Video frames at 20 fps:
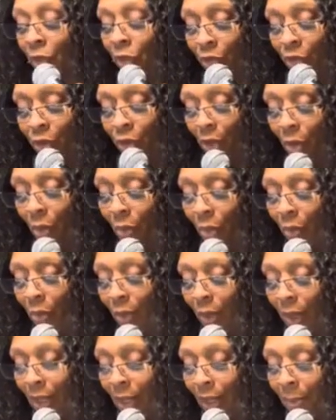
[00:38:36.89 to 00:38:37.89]

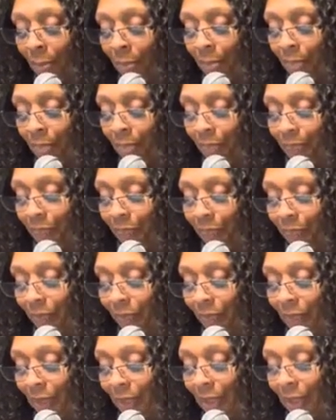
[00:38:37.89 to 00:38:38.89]
So, glory to you,
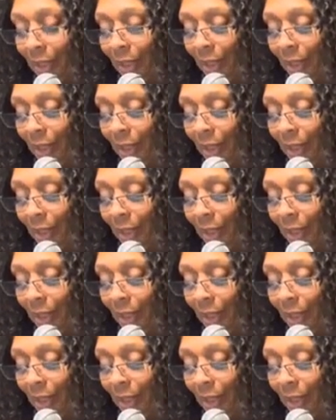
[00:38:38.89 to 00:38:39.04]
God.